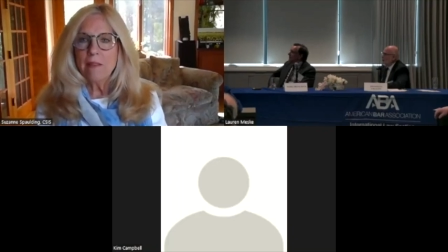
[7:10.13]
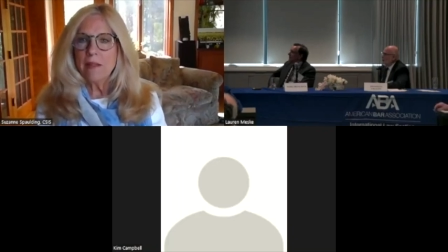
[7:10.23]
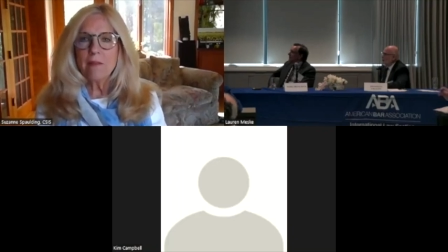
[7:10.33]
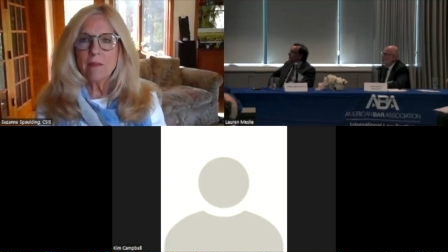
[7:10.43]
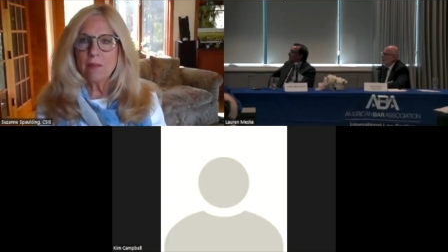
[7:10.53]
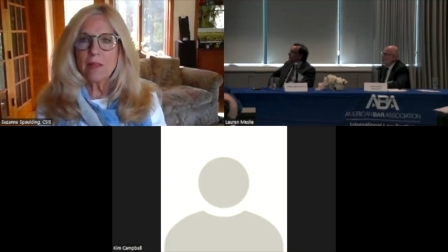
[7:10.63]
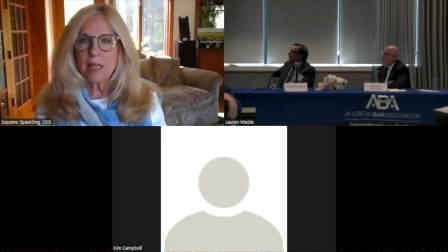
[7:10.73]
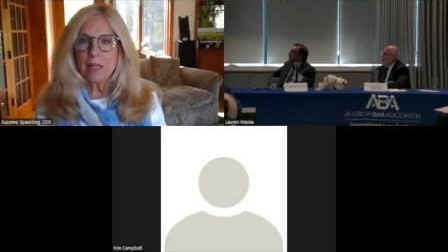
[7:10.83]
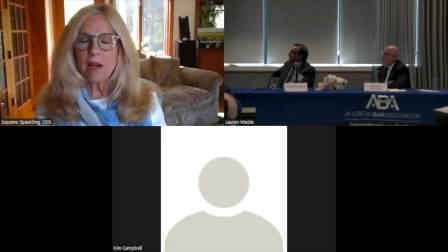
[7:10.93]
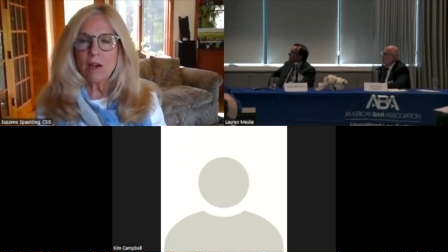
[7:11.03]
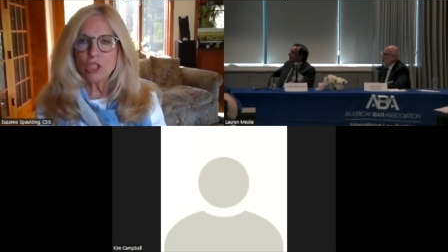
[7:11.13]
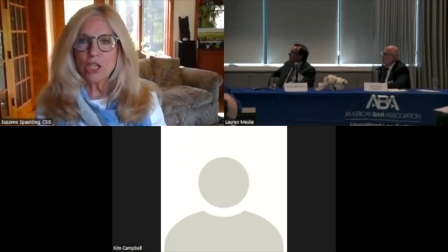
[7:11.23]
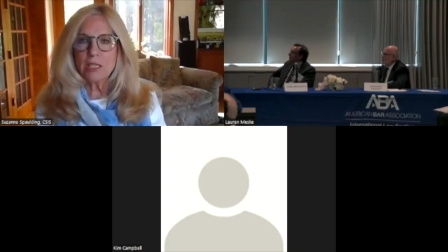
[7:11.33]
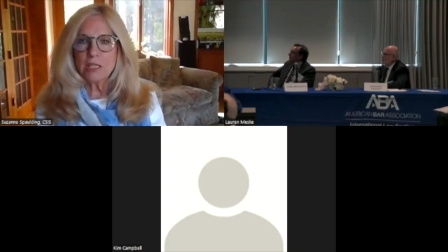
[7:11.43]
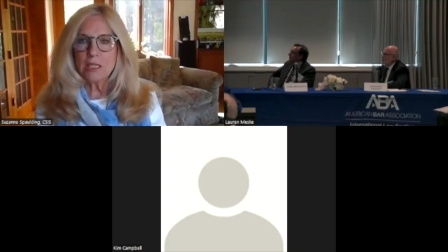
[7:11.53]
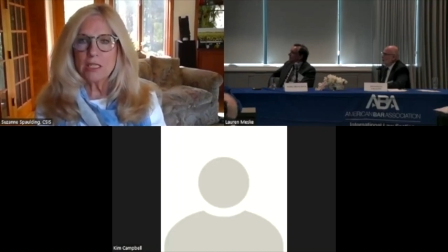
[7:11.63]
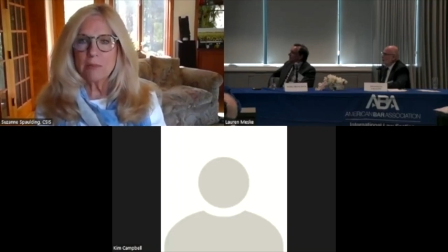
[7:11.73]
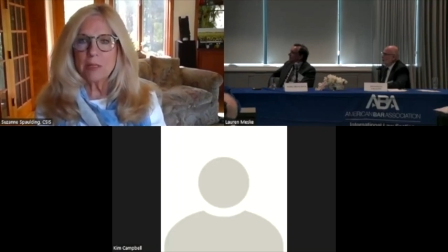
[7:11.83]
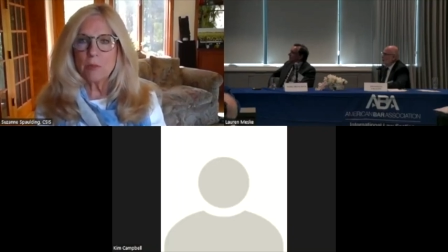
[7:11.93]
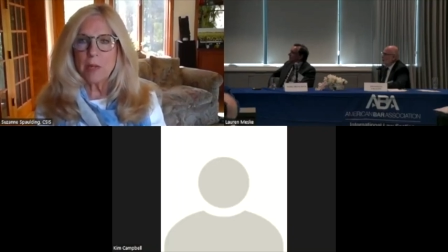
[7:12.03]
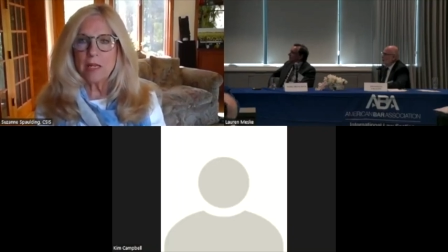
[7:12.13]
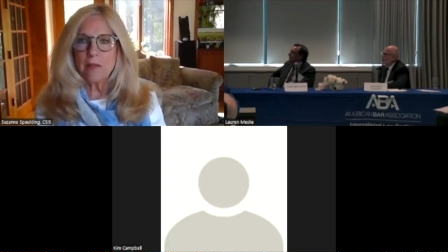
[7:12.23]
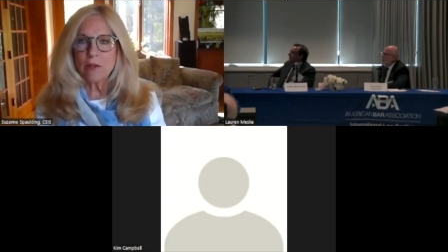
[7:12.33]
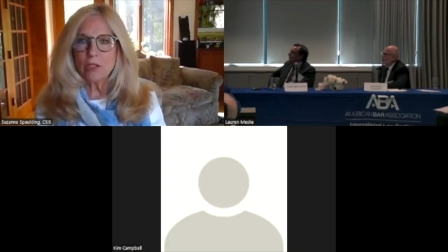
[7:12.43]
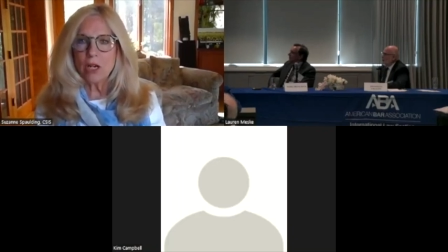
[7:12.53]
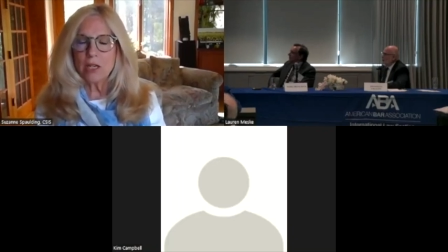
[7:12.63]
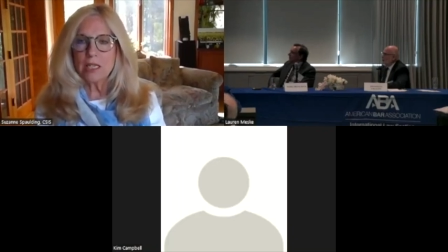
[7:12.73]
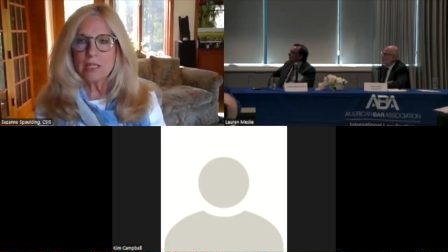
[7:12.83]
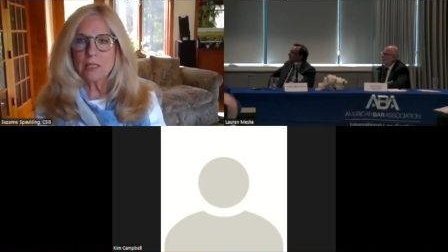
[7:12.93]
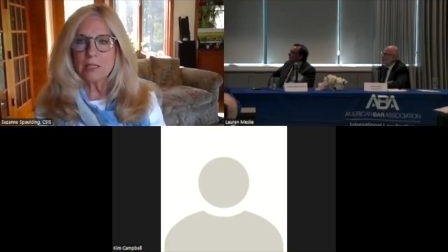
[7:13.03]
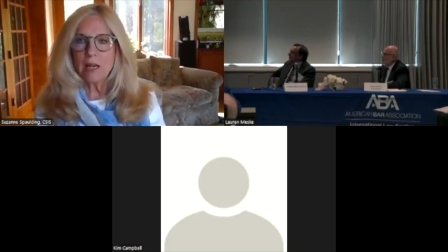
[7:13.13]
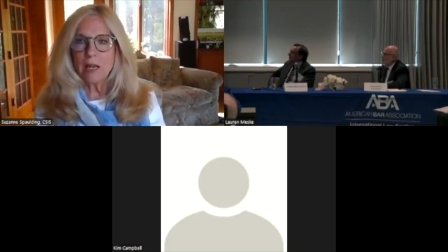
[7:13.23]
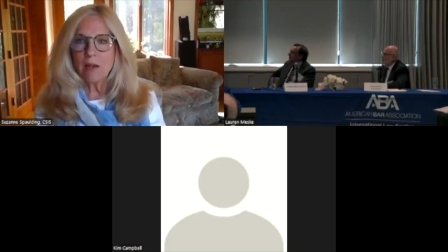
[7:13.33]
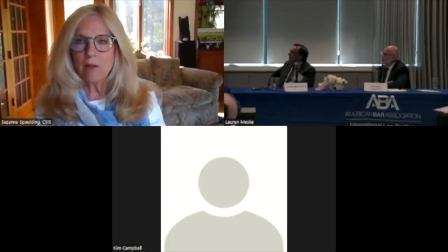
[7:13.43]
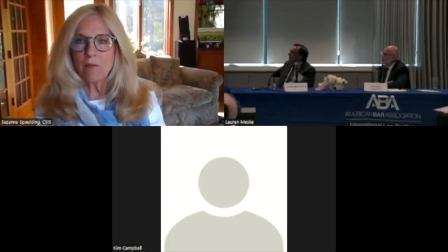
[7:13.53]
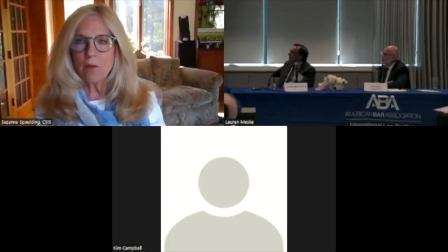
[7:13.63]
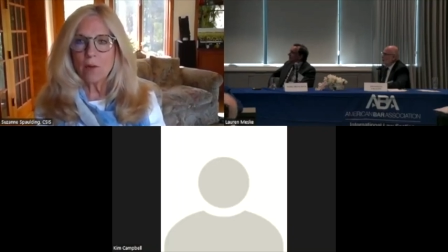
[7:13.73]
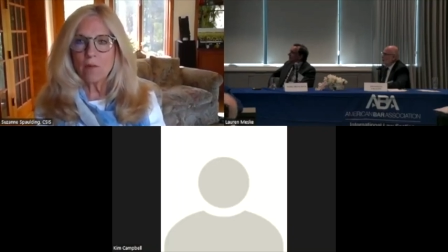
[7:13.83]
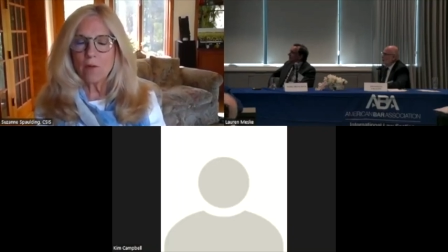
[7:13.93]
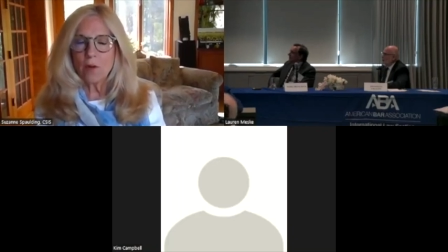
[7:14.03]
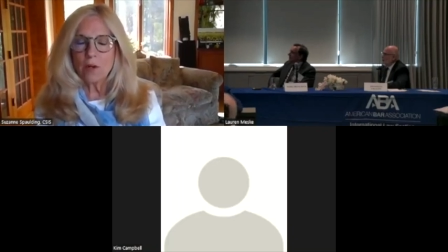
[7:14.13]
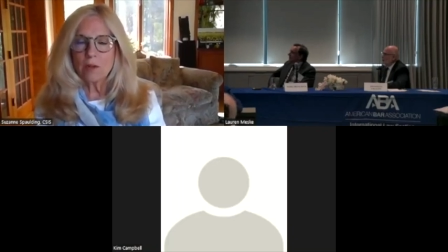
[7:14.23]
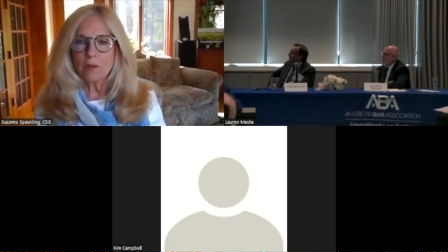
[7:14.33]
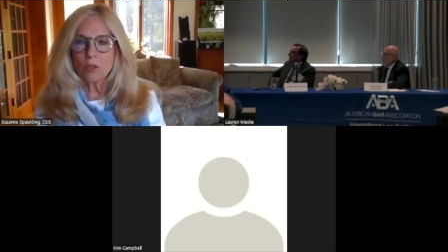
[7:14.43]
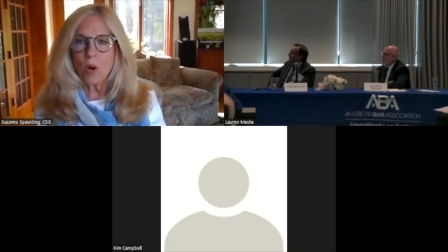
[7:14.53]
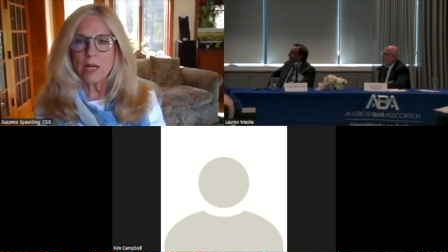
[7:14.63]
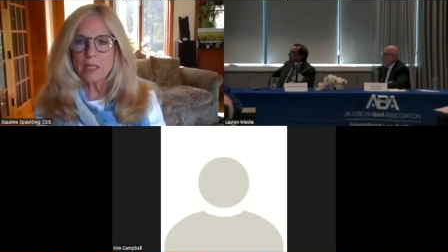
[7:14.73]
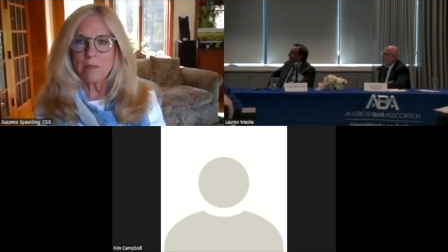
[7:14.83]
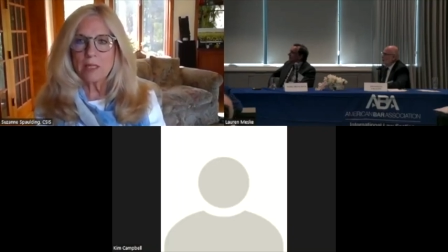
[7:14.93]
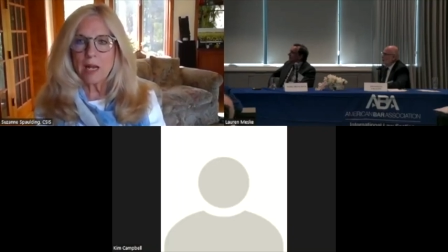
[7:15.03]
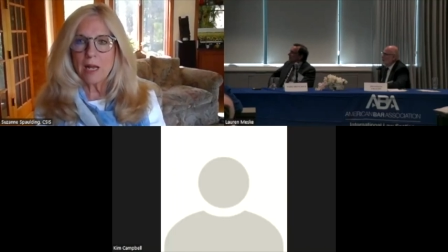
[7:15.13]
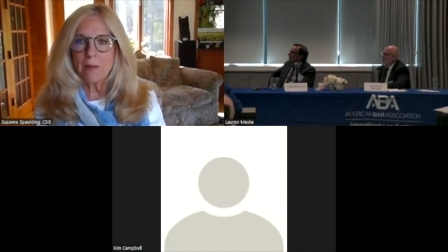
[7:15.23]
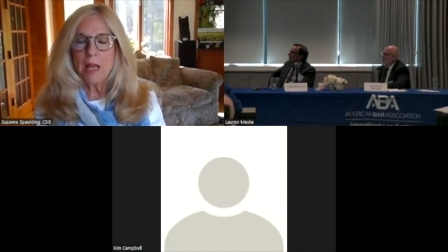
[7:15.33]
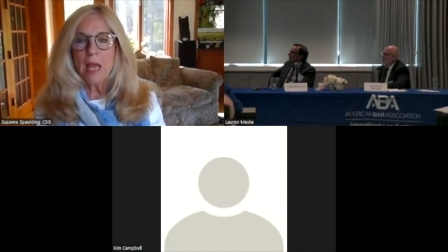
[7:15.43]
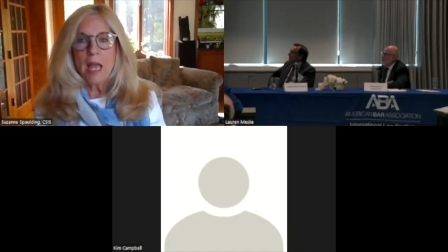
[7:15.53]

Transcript: that that the, our justice system has been in their targets uh, for for quite some time.